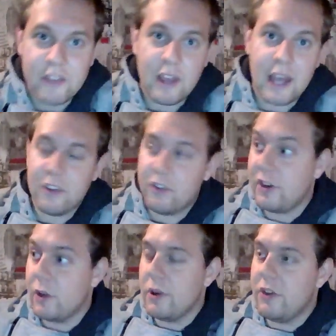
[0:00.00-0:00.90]
the entire
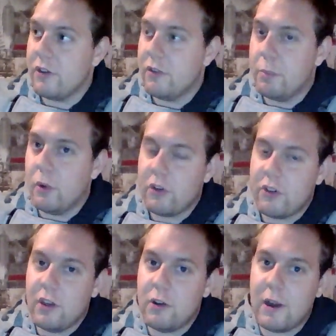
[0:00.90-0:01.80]
series of
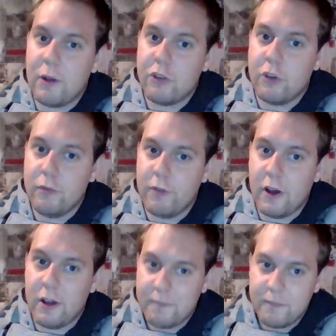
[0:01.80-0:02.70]
books that are out so
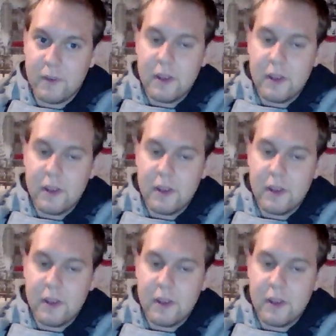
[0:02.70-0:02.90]
far,